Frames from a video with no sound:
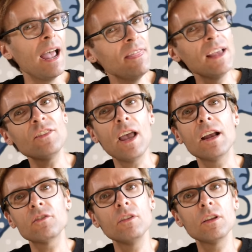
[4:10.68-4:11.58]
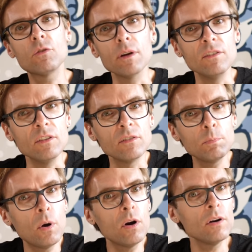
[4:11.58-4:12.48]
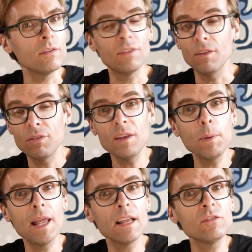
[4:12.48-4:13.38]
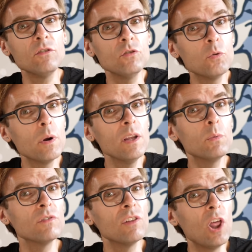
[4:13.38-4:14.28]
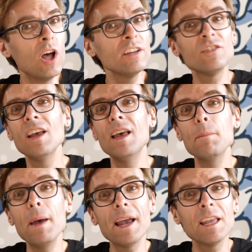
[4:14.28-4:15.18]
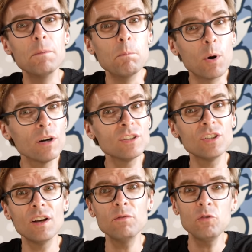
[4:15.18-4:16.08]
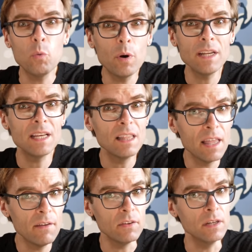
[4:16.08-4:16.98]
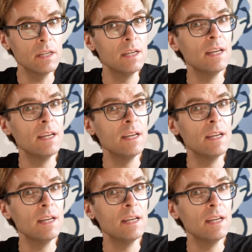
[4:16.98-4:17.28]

And that's actually the craziest part. The ThinkPad X220 was launched back in March of 2011.